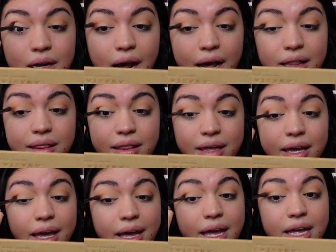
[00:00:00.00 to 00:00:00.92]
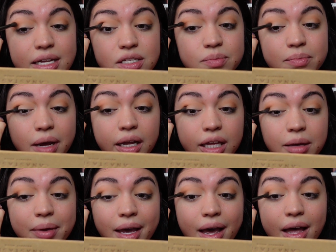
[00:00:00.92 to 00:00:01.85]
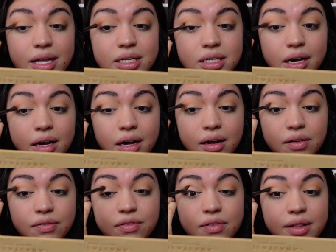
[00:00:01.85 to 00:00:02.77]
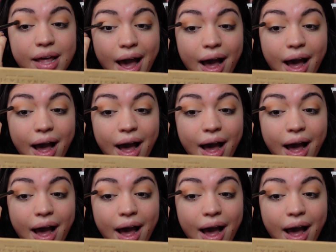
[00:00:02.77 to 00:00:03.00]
I think it's mainly because of the